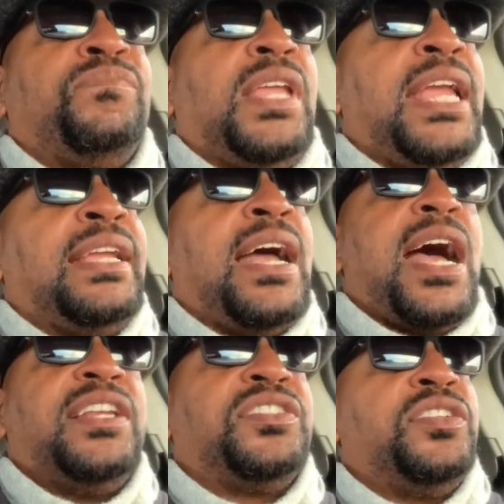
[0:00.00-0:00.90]
and
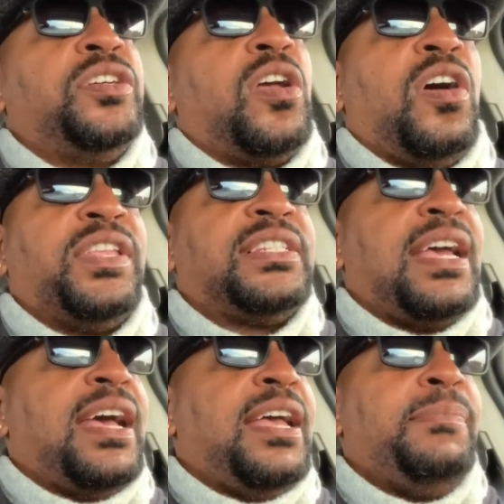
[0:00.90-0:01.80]
God is good all the
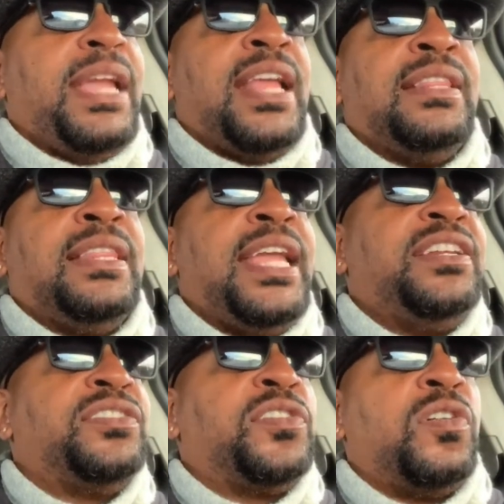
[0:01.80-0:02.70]
time, and they
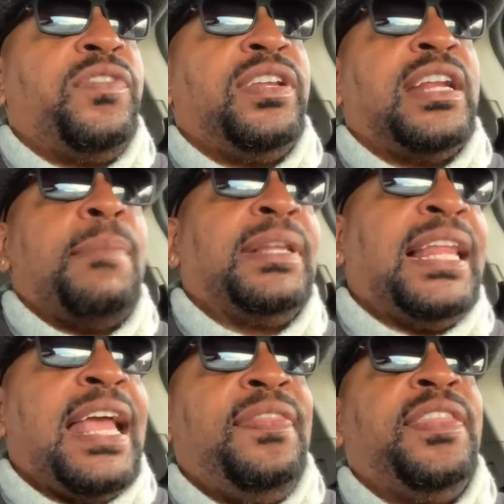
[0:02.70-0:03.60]
deserve it. And I'm
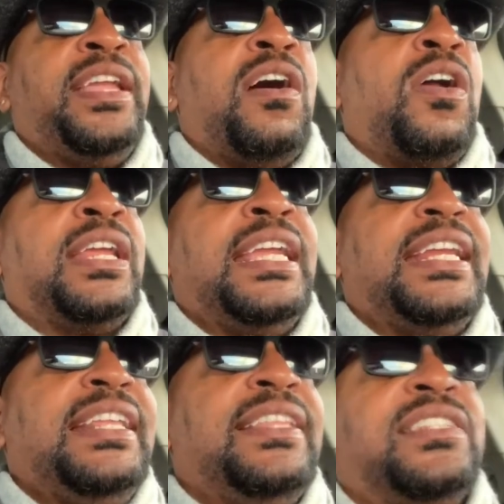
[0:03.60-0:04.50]
glad they are
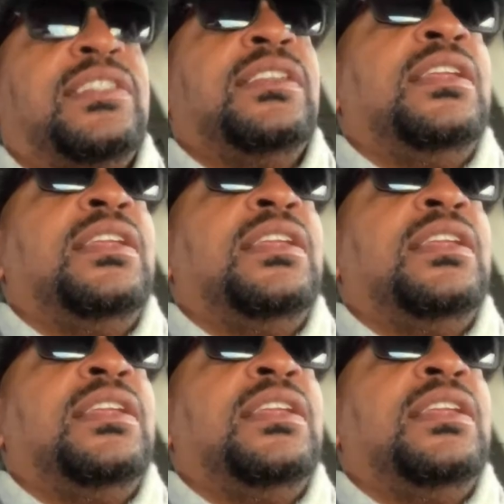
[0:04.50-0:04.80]
getting this